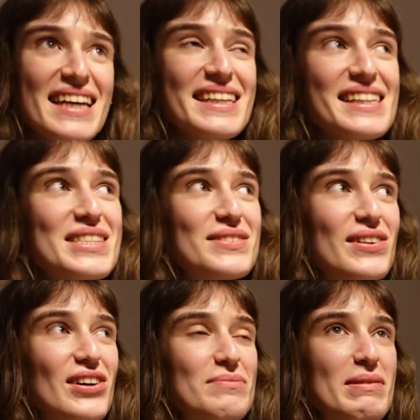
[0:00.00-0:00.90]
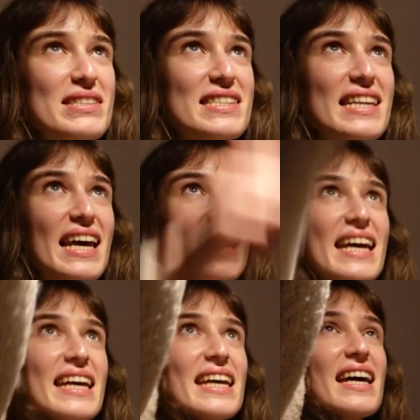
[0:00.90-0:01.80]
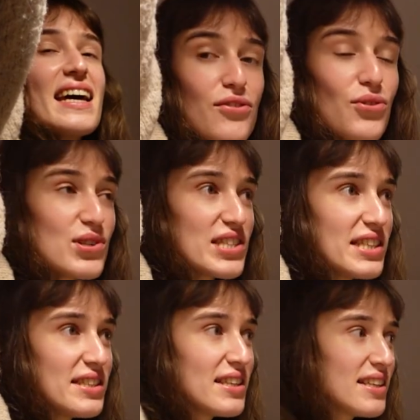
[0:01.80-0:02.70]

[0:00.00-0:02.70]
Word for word: it's Vlogmas day fourteen,